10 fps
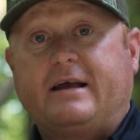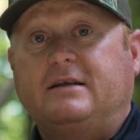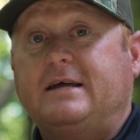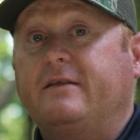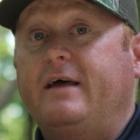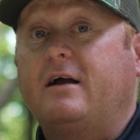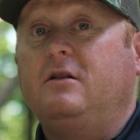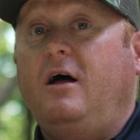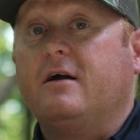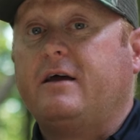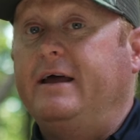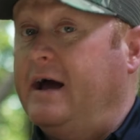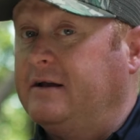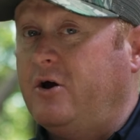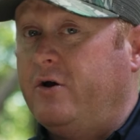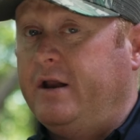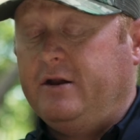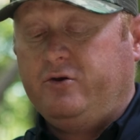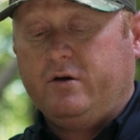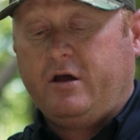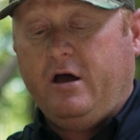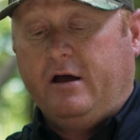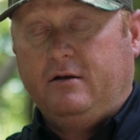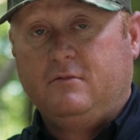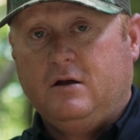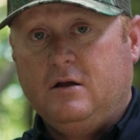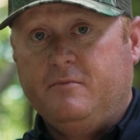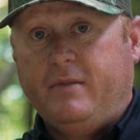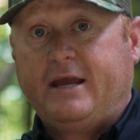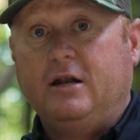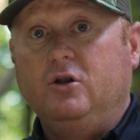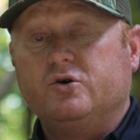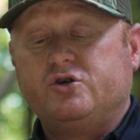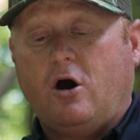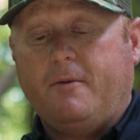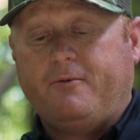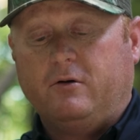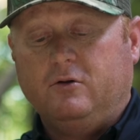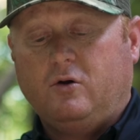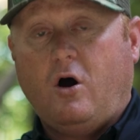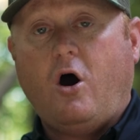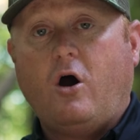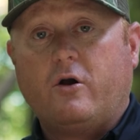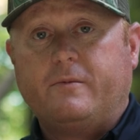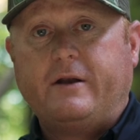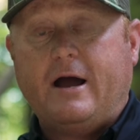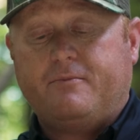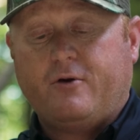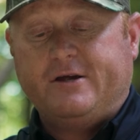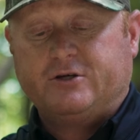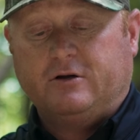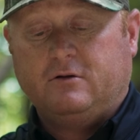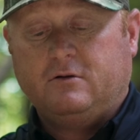could take that cluck and I can turn it into a cut. Make it a little sharper, a little harder down pressure.